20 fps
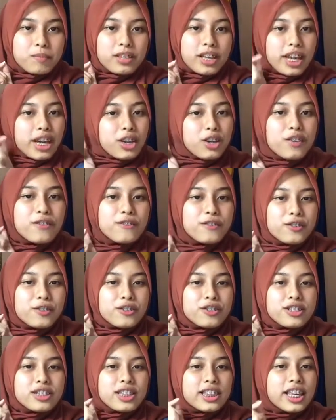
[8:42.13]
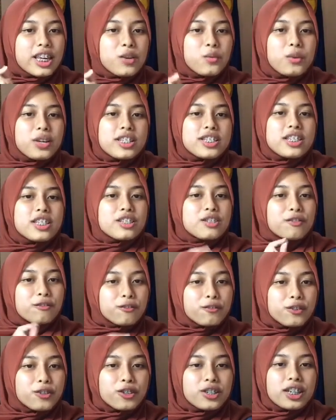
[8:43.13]
And of course, language is a
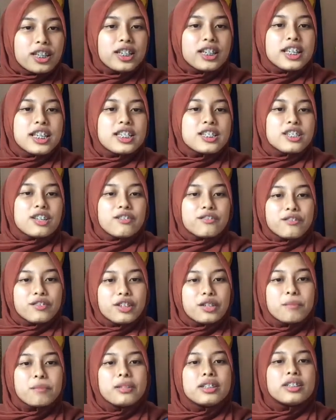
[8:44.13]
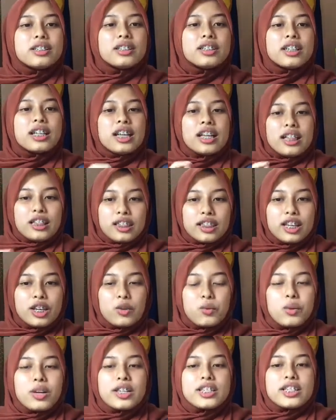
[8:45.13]
vocal, is a verbal
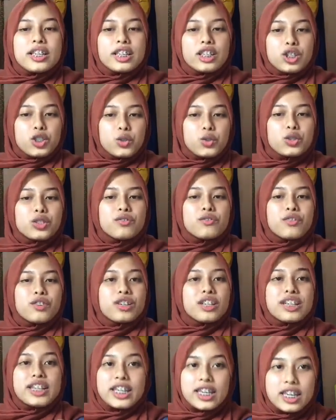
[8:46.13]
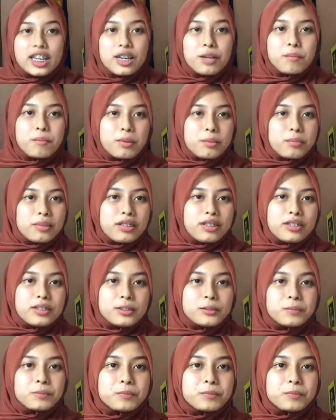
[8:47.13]
language and used for the hearing people.